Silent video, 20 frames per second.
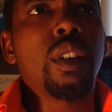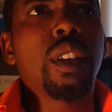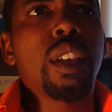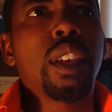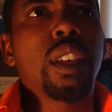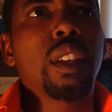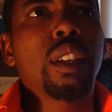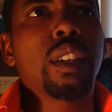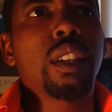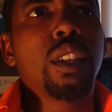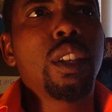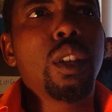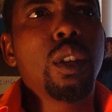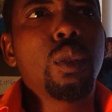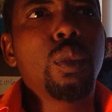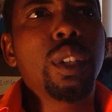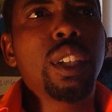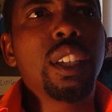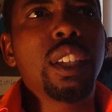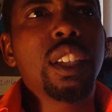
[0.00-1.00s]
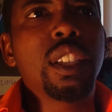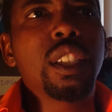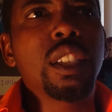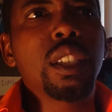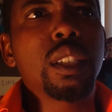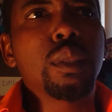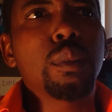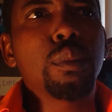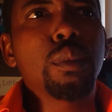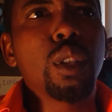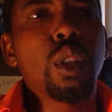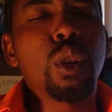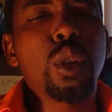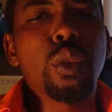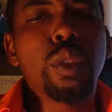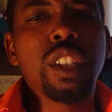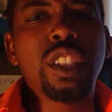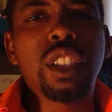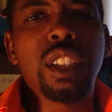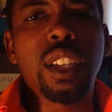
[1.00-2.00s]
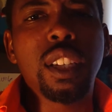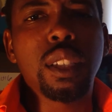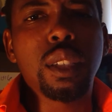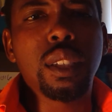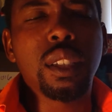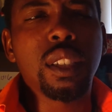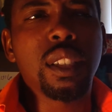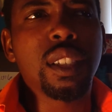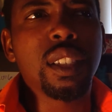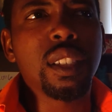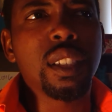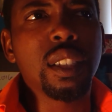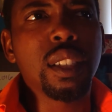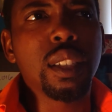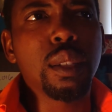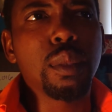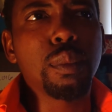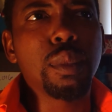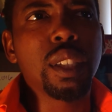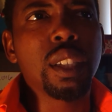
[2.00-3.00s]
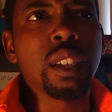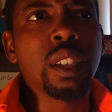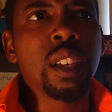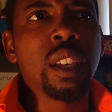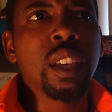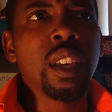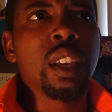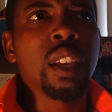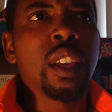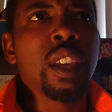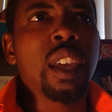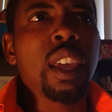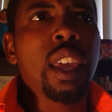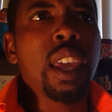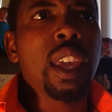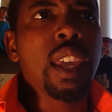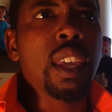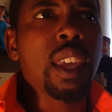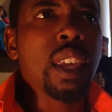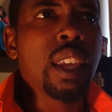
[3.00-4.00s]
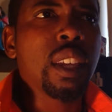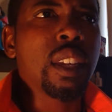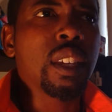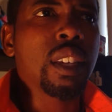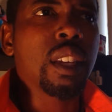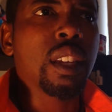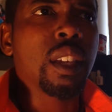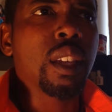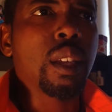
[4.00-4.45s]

and we did some loan origination systems. And